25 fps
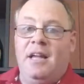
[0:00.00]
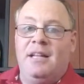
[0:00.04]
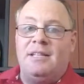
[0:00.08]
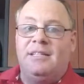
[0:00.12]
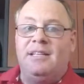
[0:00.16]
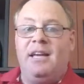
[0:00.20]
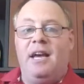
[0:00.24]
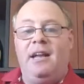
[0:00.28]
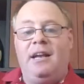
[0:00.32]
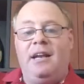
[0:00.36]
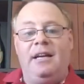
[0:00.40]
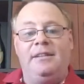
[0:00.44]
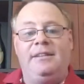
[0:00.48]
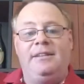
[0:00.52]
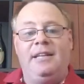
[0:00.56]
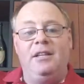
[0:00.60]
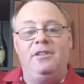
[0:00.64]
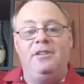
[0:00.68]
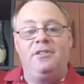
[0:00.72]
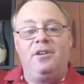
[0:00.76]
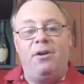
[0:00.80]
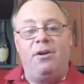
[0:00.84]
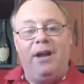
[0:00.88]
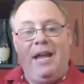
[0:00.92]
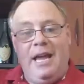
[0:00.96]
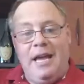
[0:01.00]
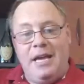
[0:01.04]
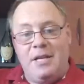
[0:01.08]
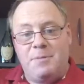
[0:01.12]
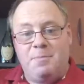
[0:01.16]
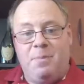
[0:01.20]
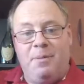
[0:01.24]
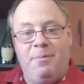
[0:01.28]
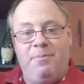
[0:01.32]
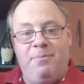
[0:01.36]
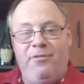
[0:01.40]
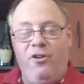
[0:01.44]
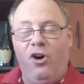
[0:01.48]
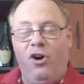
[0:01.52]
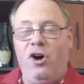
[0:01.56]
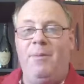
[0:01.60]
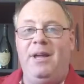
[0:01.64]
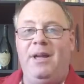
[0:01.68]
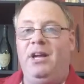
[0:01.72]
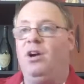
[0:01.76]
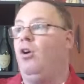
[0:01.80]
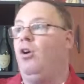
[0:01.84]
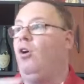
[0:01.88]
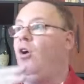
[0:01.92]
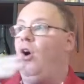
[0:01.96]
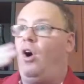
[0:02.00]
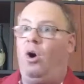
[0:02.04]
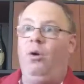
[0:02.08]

Tierra Adentro is performing or